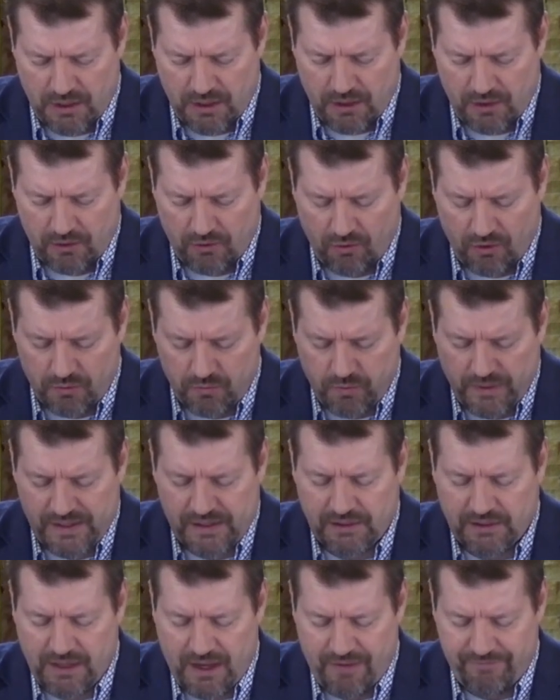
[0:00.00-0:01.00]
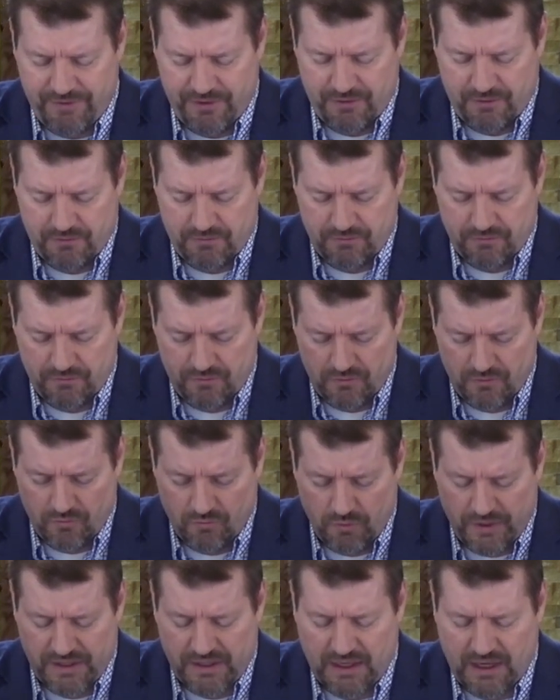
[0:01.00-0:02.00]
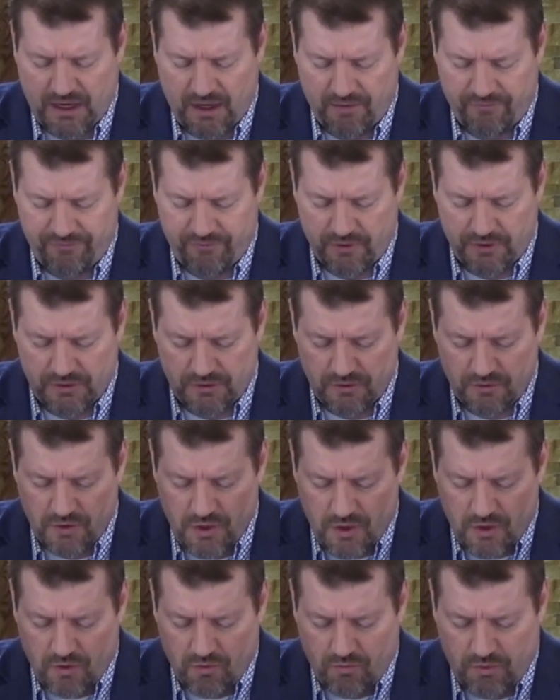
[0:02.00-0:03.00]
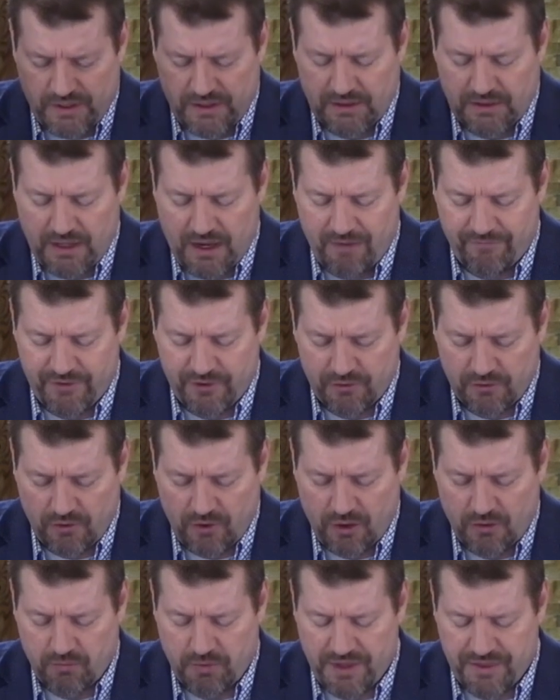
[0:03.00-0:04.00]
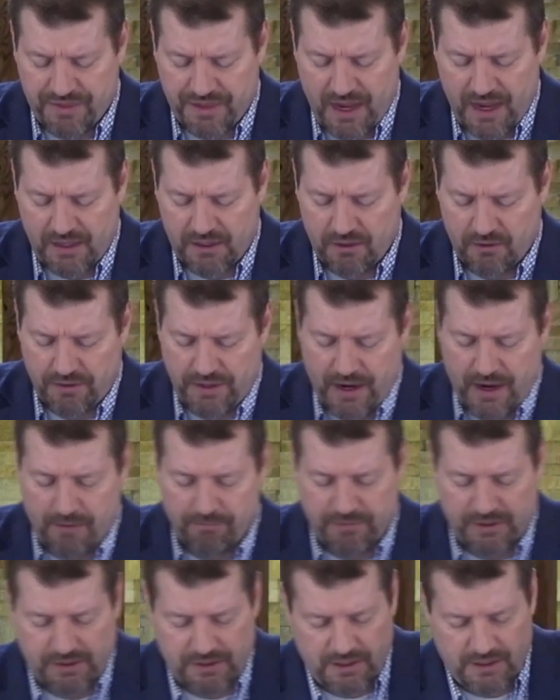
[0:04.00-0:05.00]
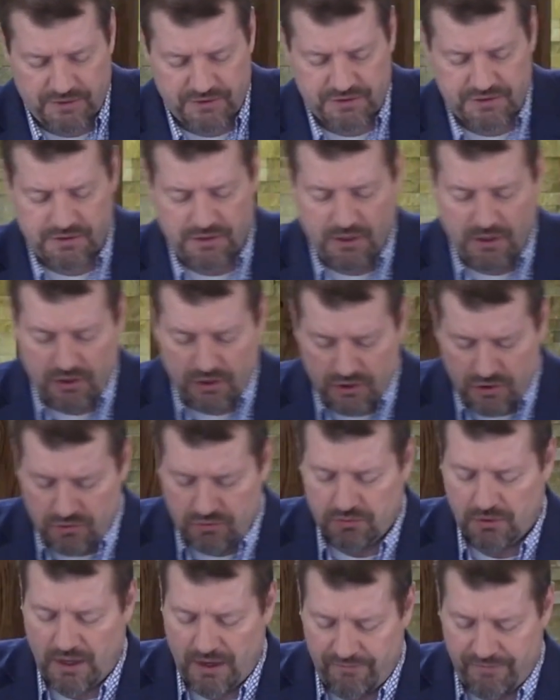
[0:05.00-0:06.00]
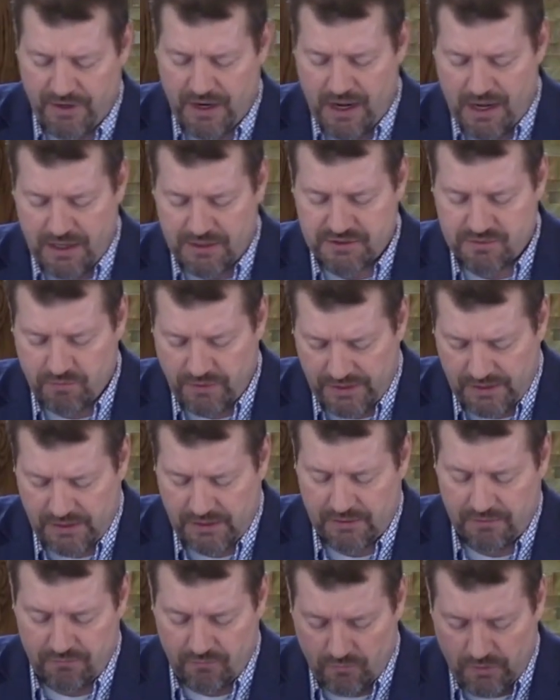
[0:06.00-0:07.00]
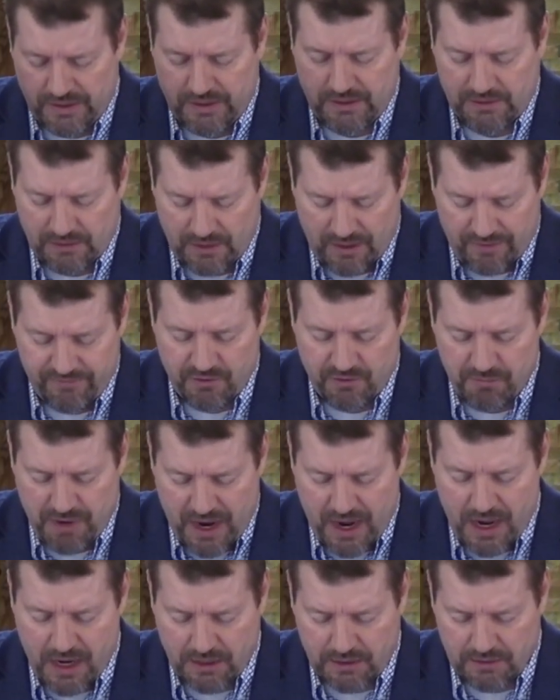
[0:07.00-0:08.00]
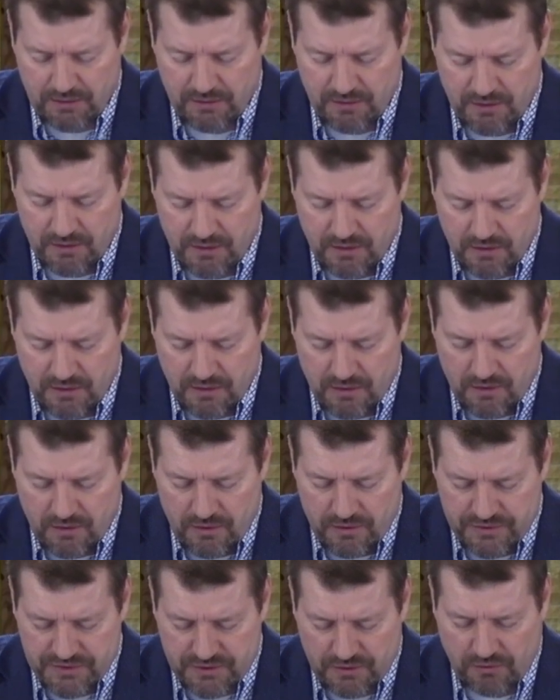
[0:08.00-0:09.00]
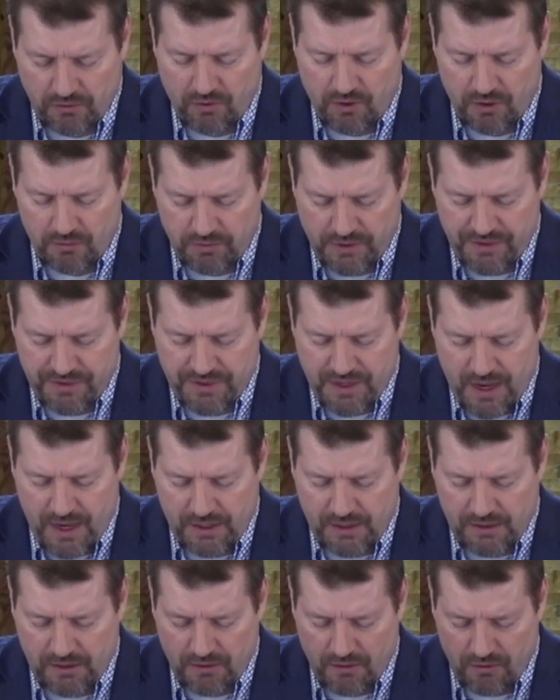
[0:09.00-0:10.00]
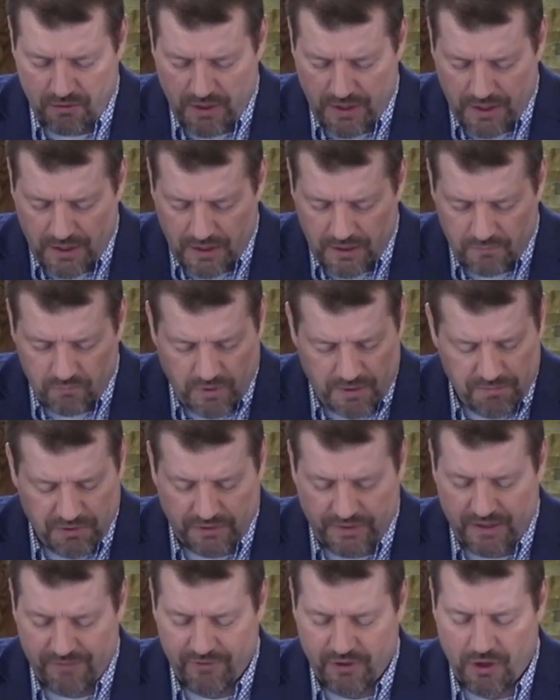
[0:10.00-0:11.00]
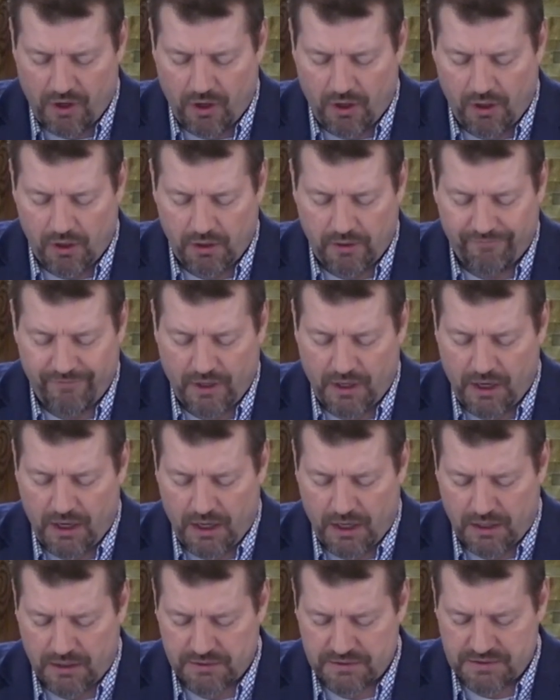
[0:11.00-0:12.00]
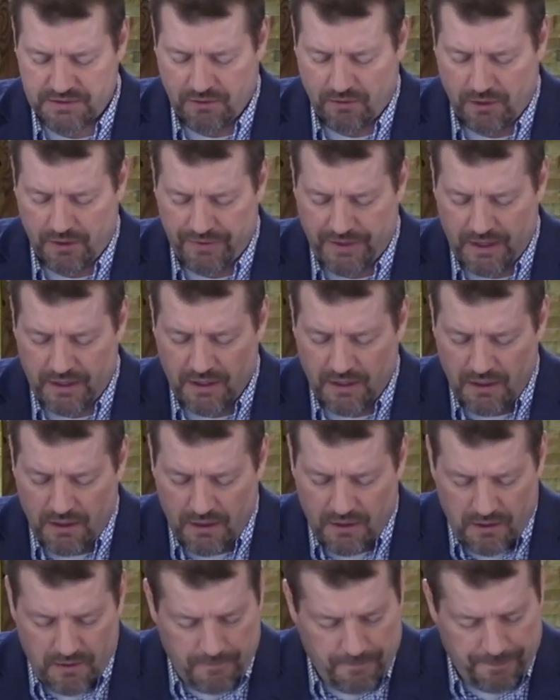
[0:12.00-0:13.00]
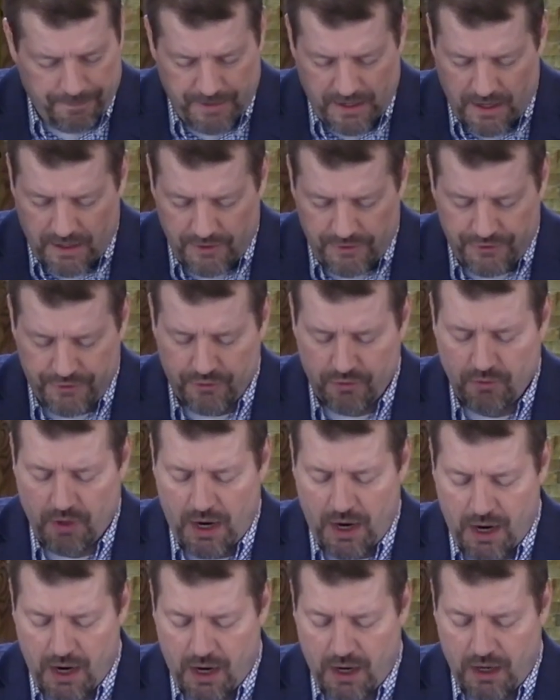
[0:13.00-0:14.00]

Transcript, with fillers: Lord, we love you. We care for you. We love you, Lord. We thank you that because you loved us, we can, we can love you back. So, Lord, we thank you, and we believe in all of our hearts, Lord, that, that you are